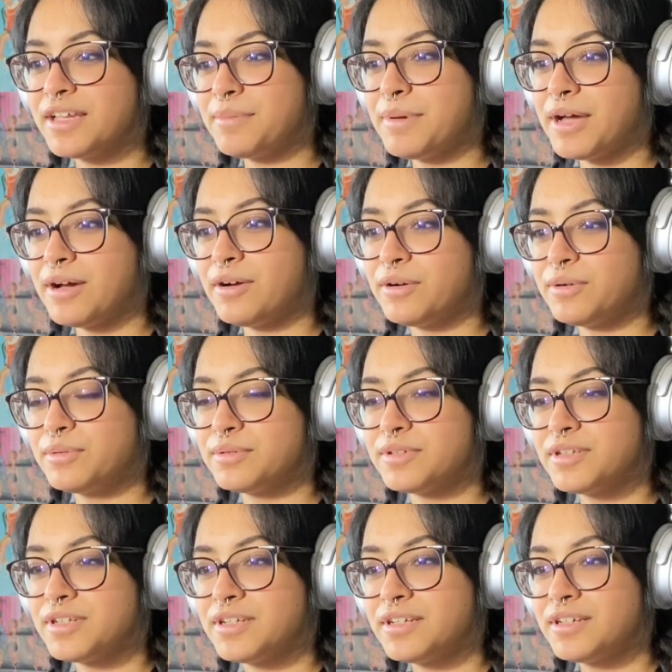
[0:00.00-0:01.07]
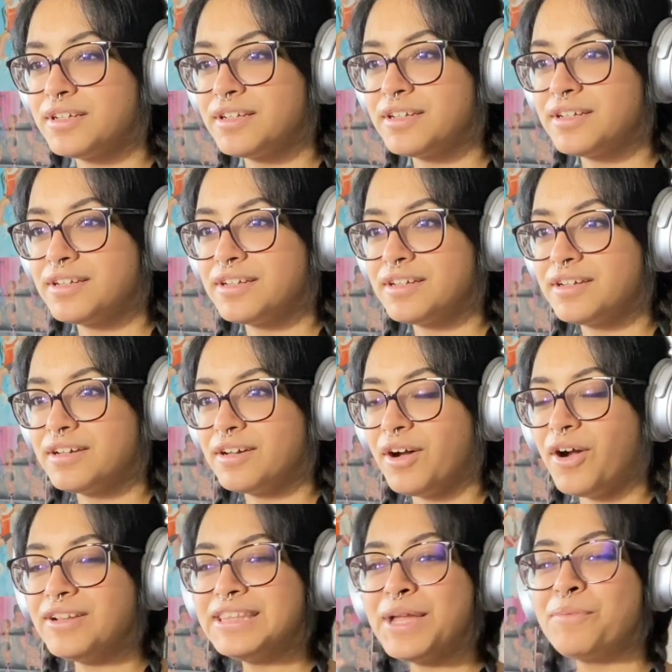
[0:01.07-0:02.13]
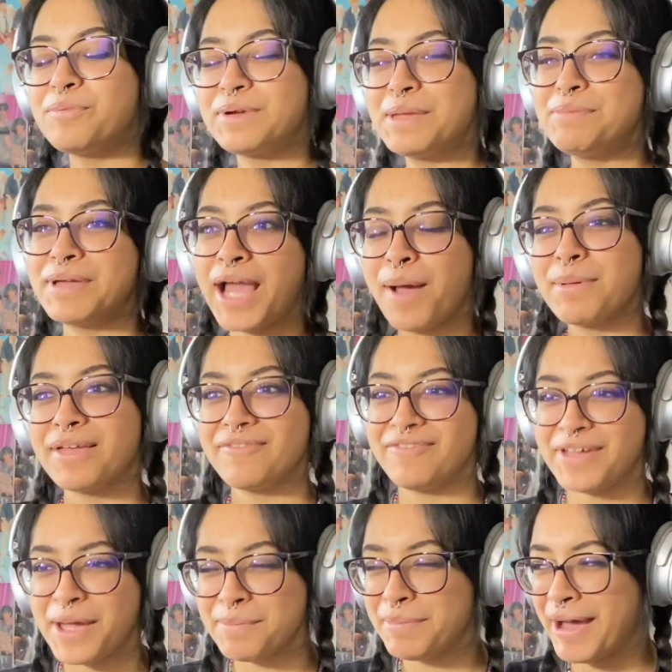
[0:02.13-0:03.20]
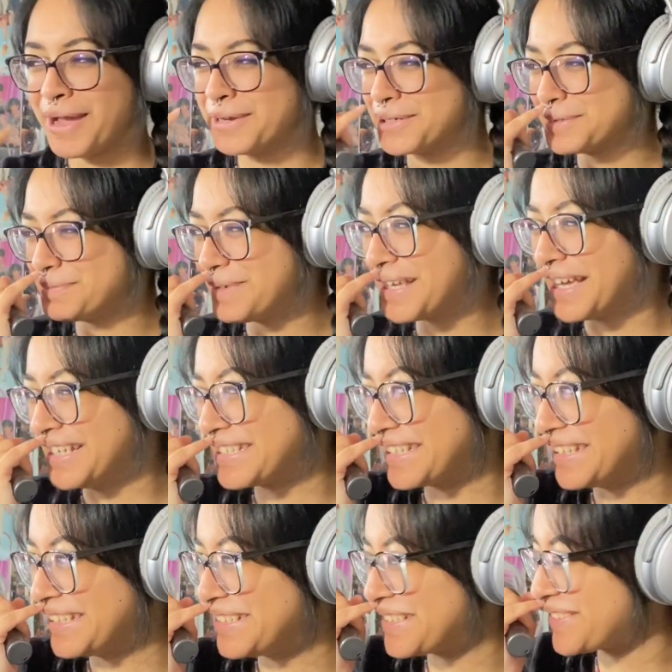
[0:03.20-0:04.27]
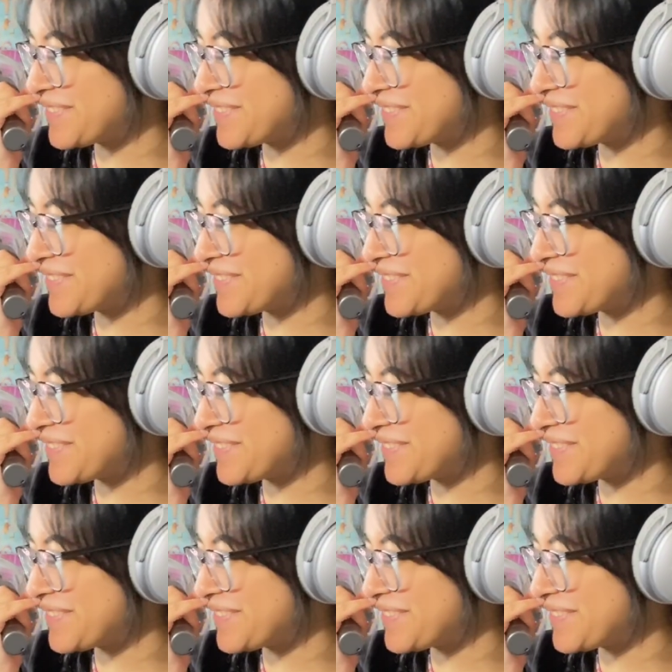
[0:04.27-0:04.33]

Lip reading: about, are they re-becoming vampires? Because in the